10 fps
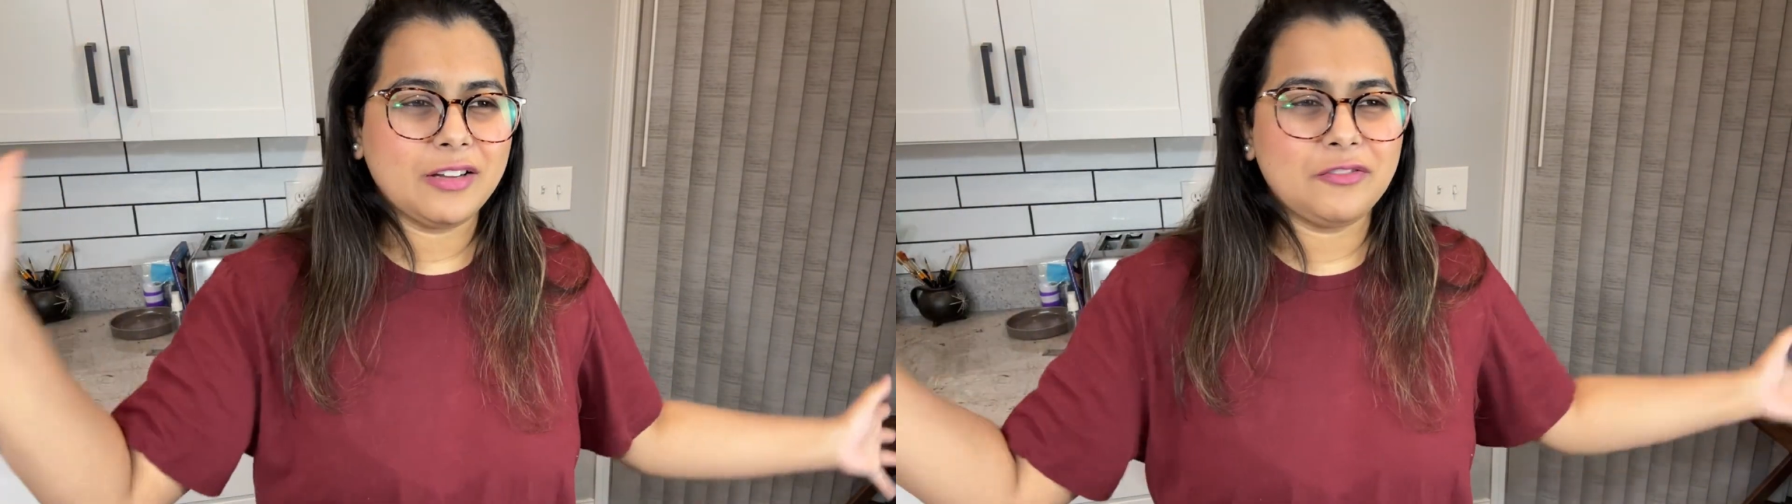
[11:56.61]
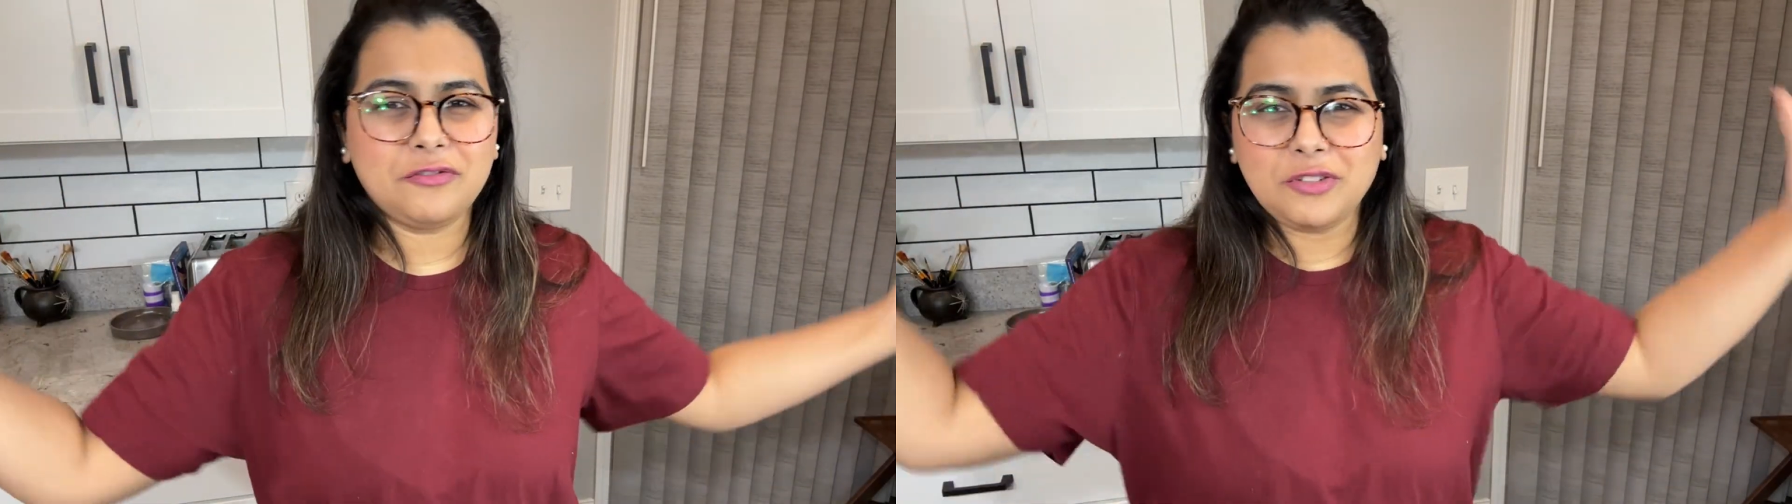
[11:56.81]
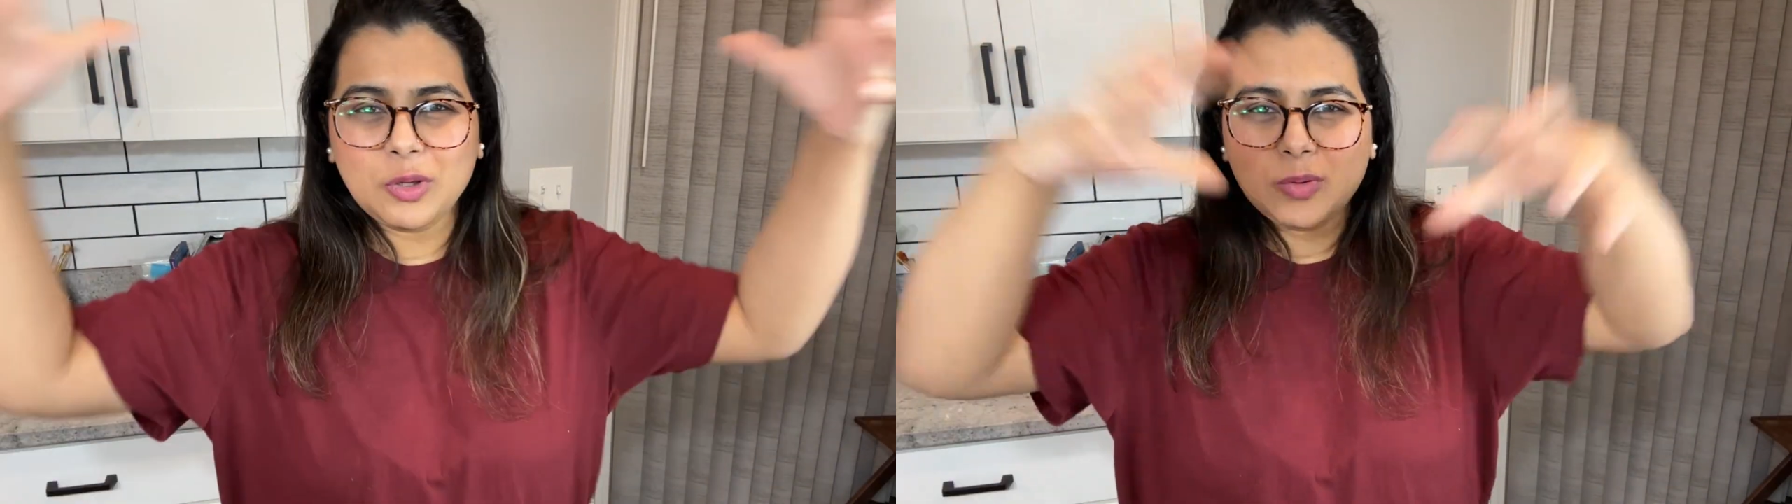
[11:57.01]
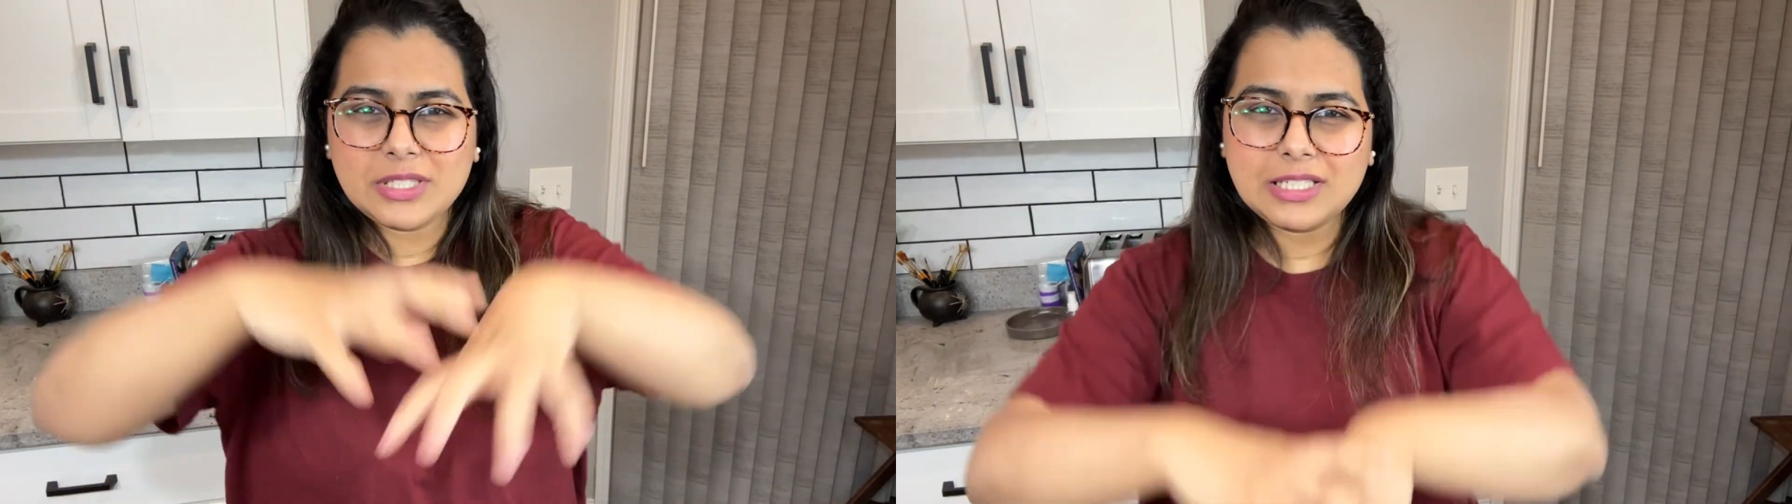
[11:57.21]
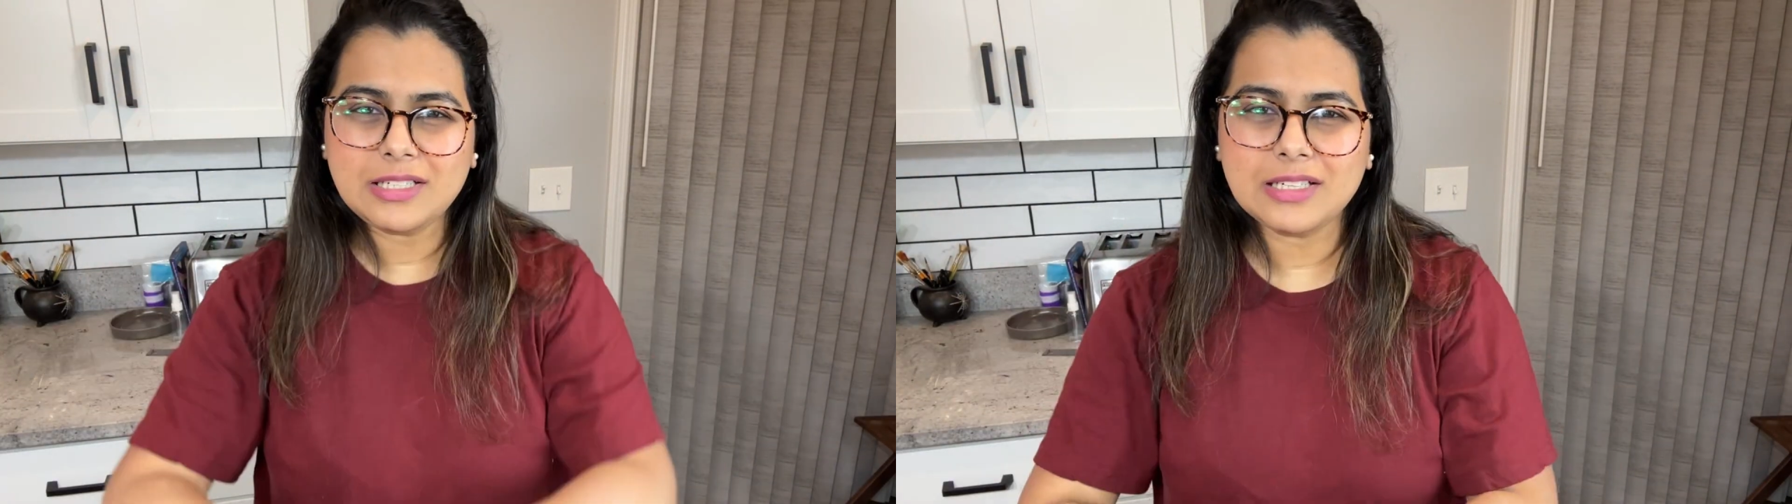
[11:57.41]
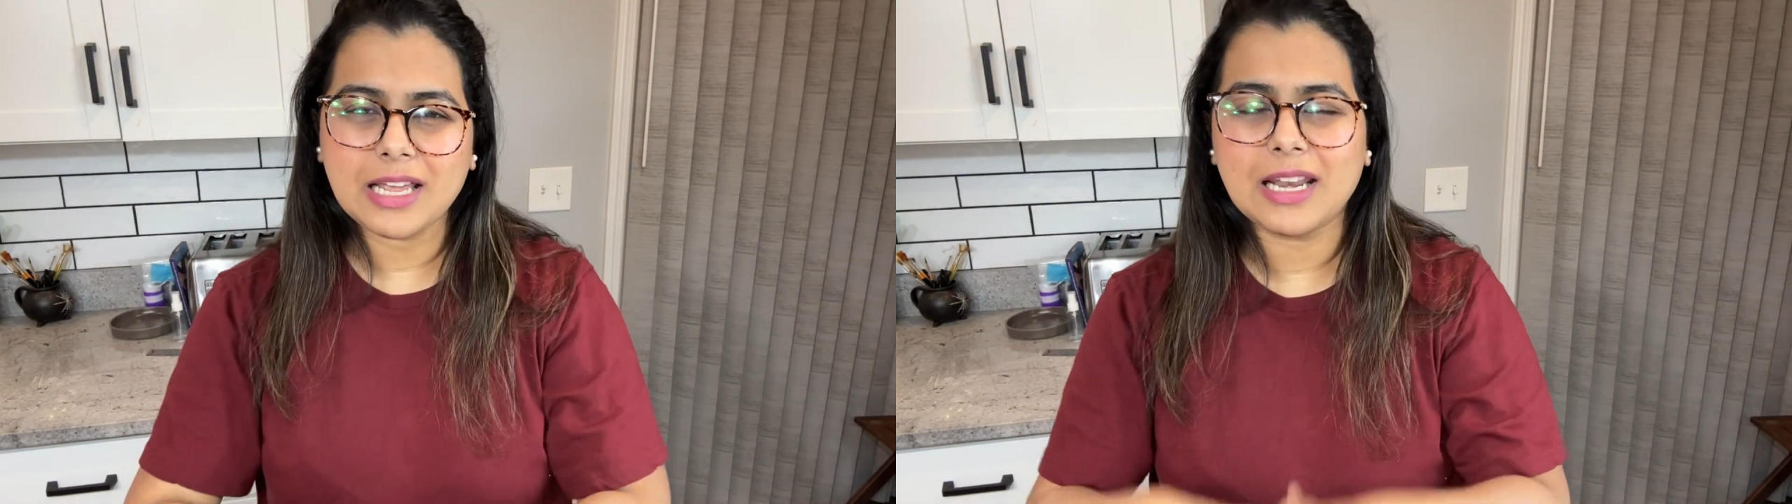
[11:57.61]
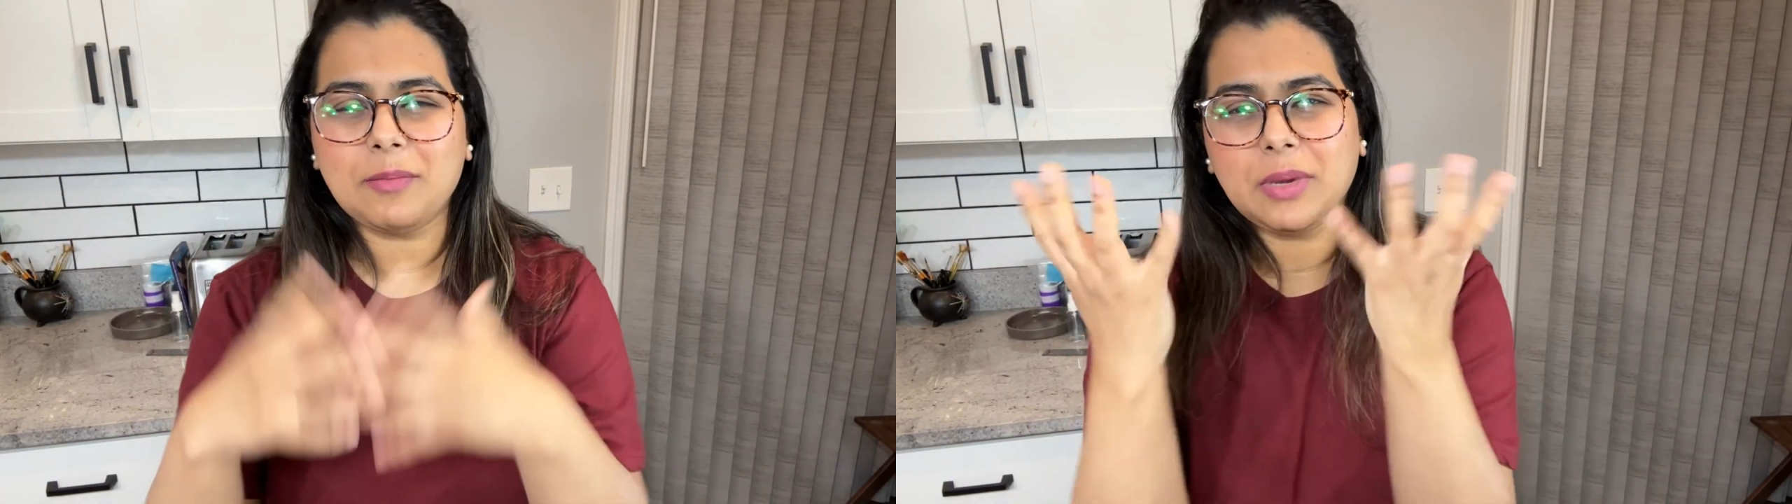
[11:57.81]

fused it and I